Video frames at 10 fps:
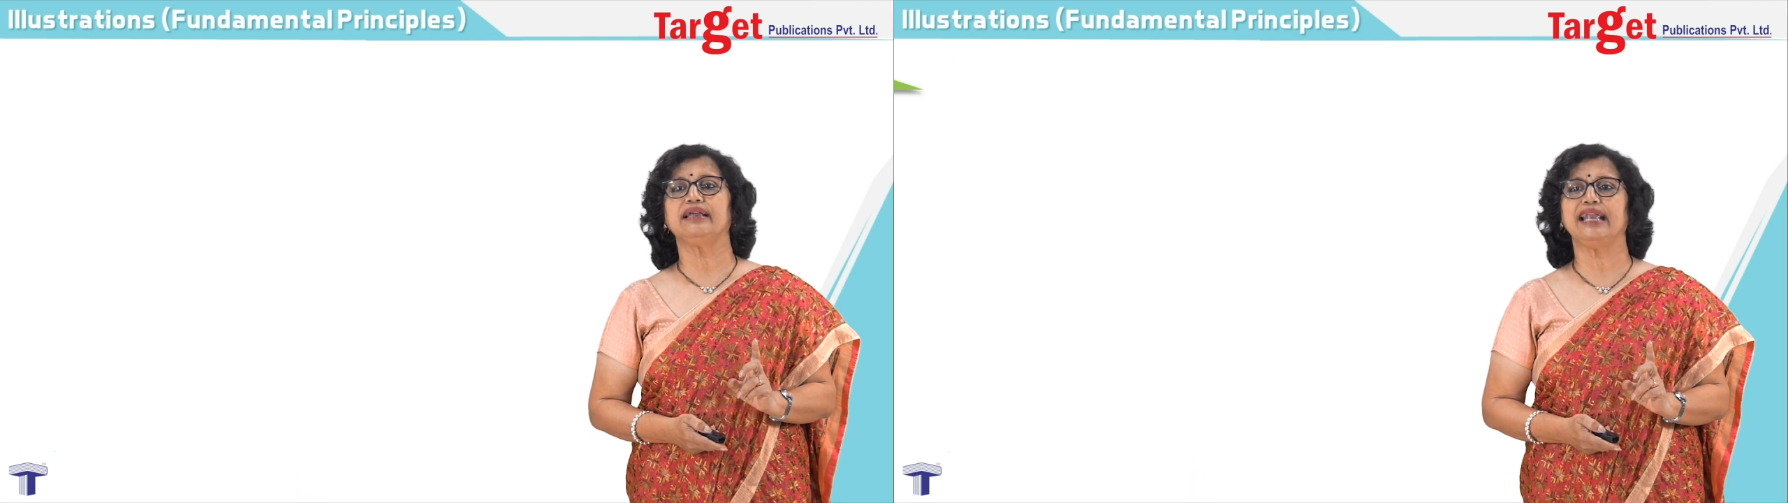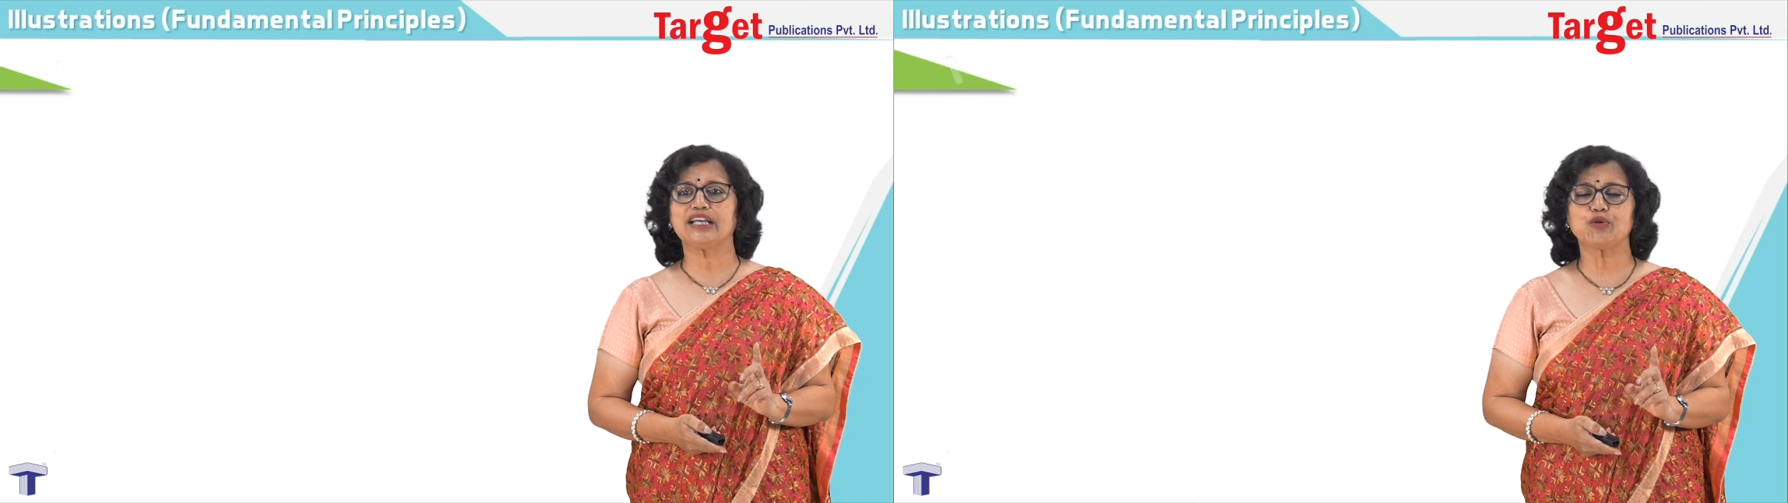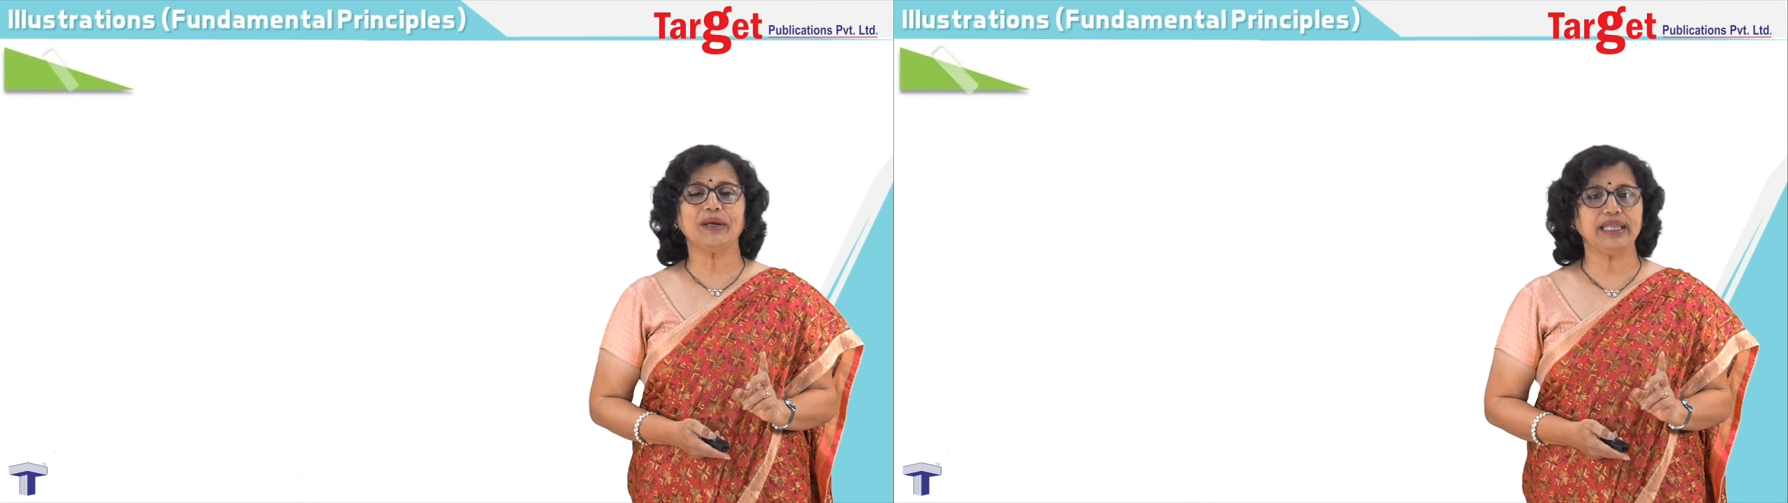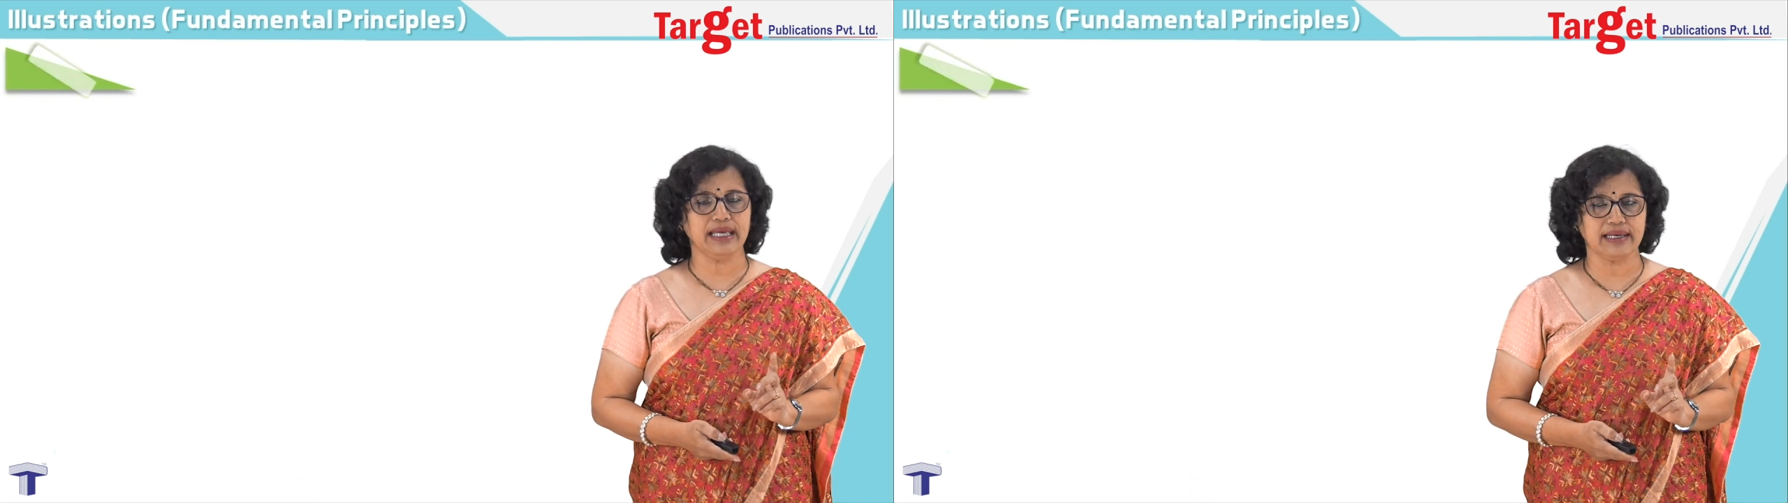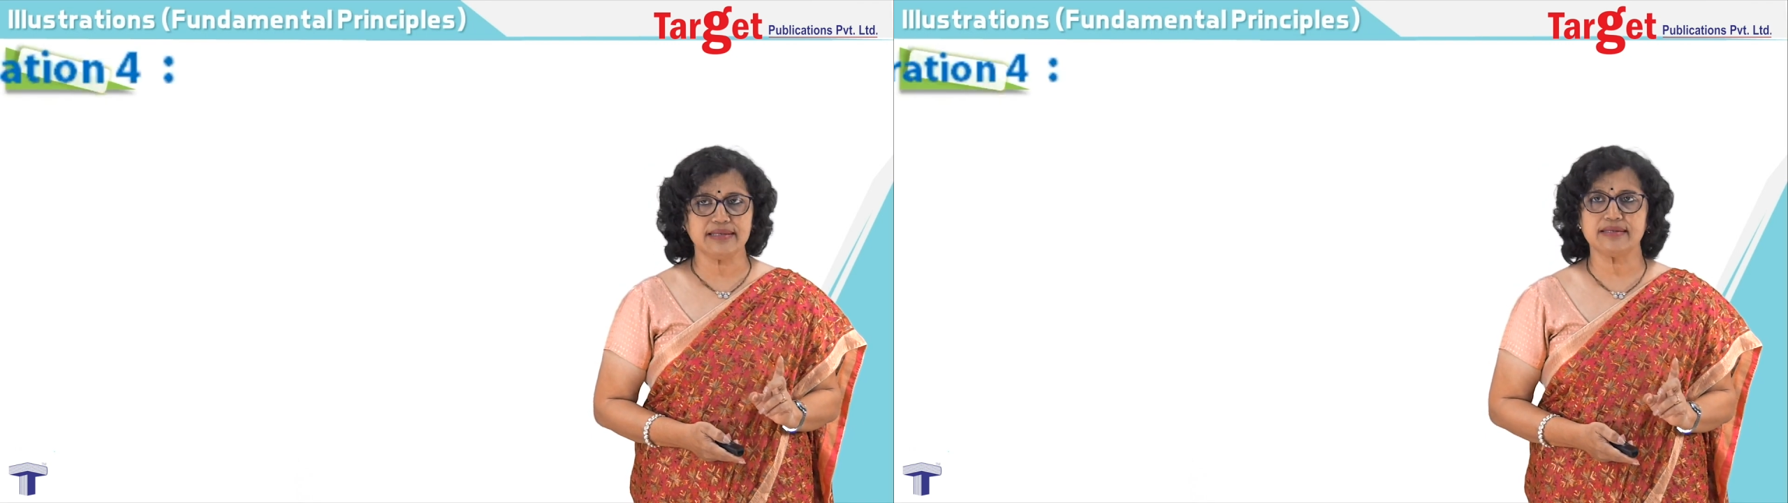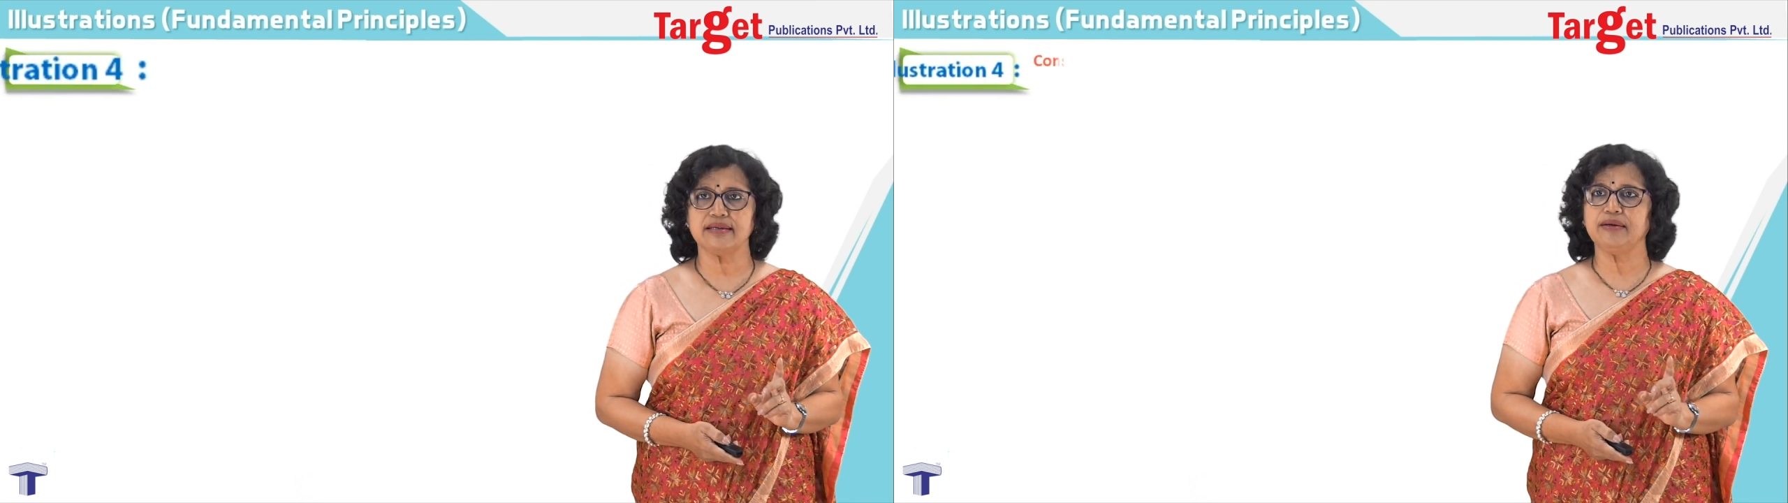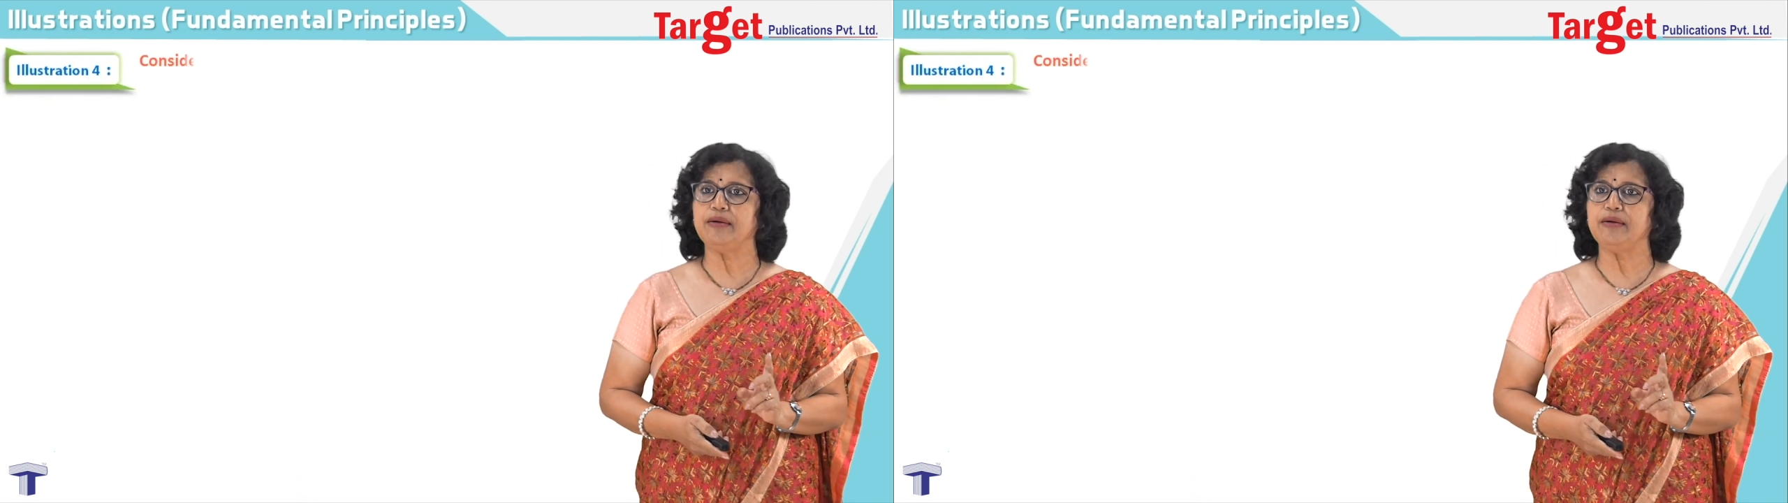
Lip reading: And the next one is,